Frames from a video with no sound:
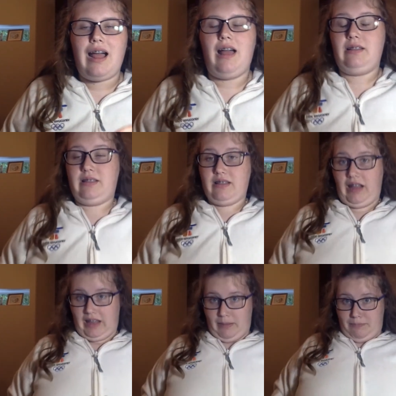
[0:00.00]
a
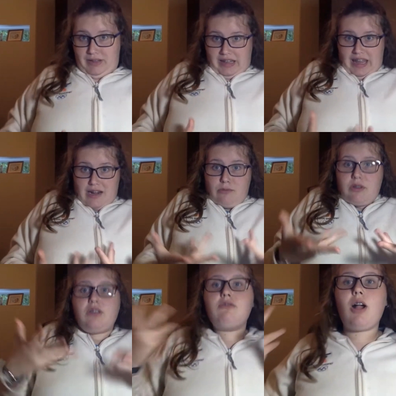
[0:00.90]
plant
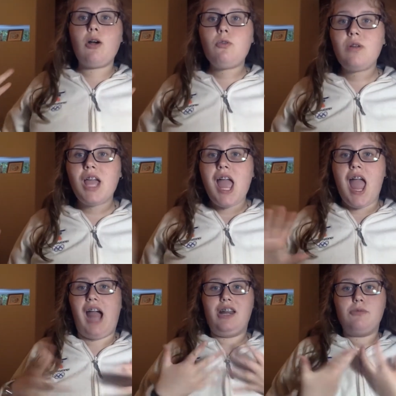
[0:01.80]
would grow
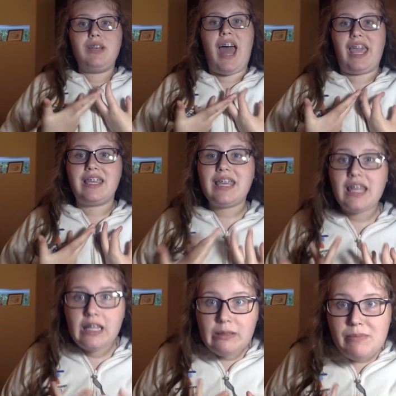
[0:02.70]
and it would like
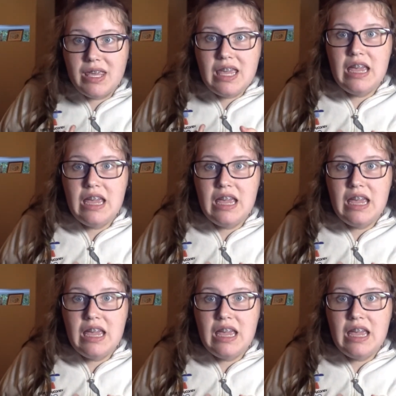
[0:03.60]
kill me.